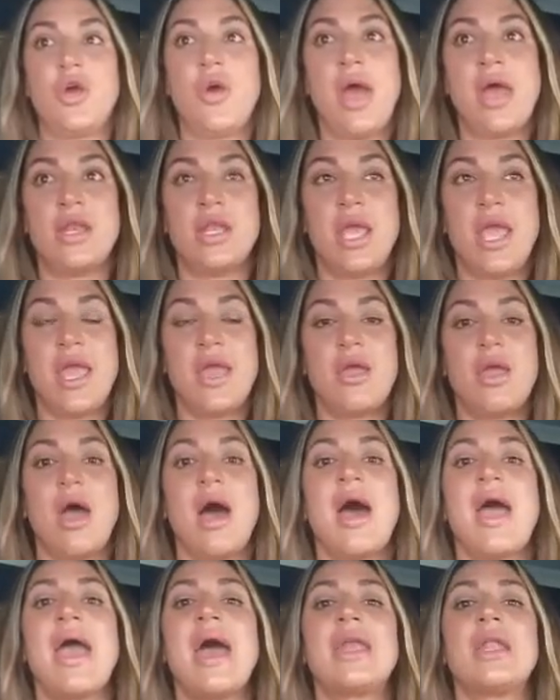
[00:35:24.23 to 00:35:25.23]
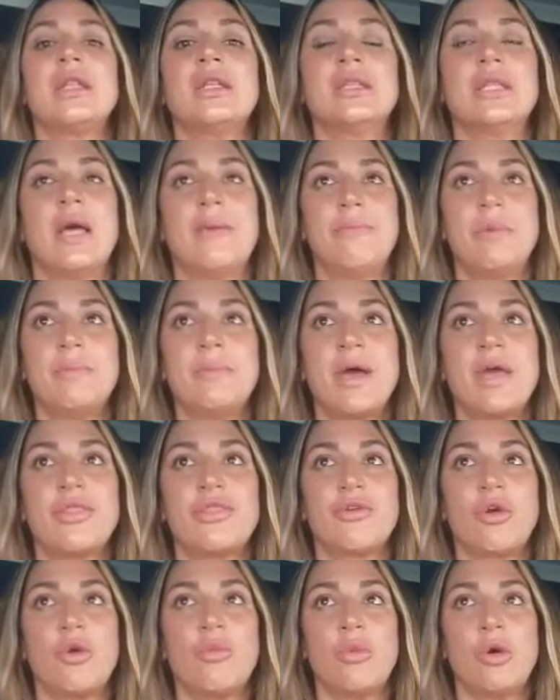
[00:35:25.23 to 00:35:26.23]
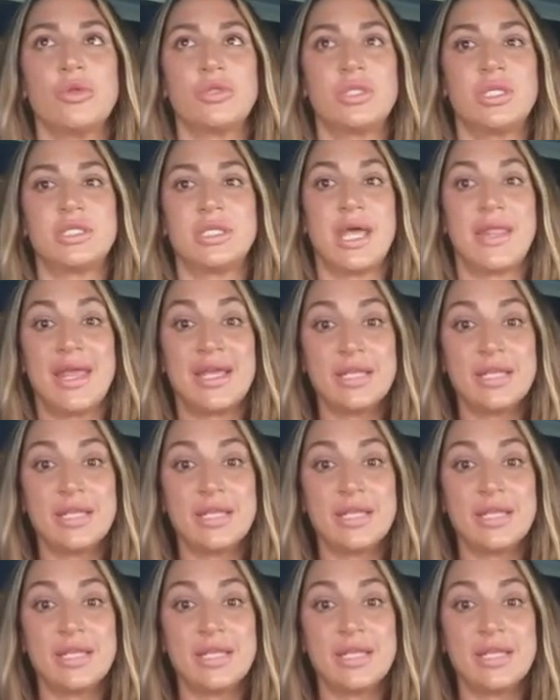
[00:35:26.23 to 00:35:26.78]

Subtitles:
And I had a lump in my throat most of the time.